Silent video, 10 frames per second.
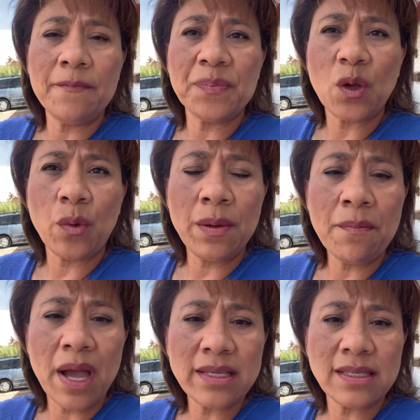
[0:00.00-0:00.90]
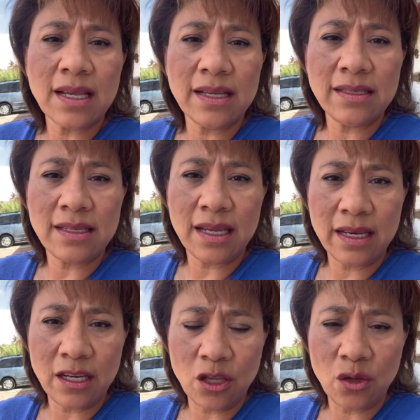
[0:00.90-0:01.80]
We must
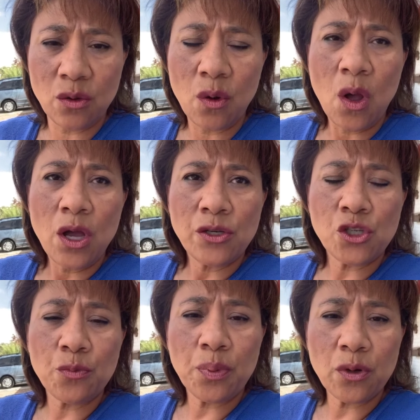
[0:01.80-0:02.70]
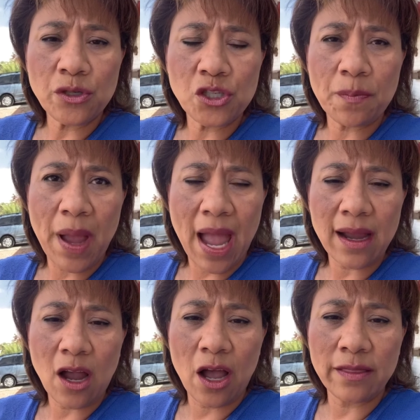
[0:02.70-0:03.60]
continue to push
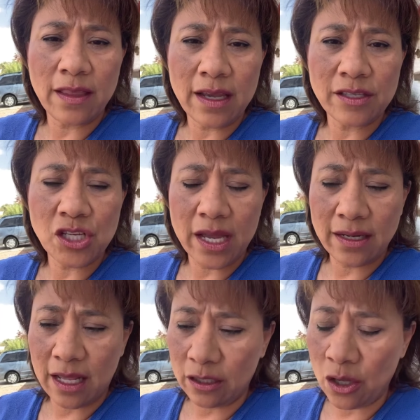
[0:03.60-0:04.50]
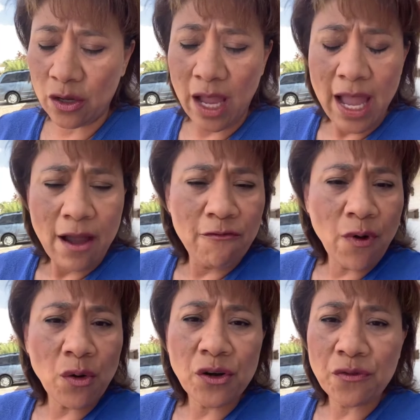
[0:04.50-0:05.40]
back on the agenda. Look,
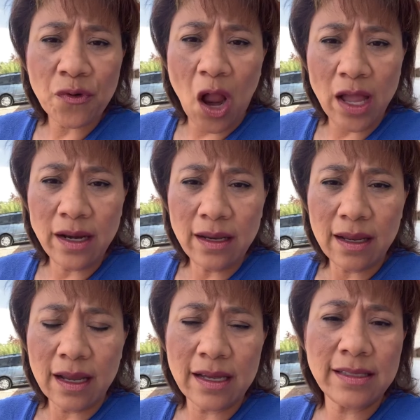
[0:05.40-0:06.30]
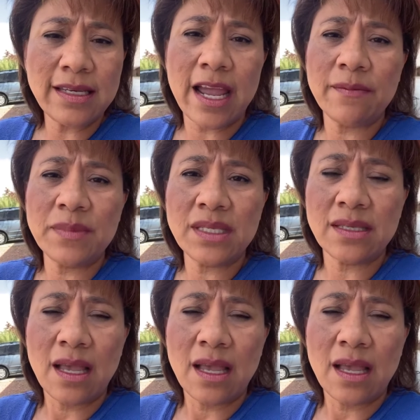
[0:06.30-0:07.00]
voter fraud affects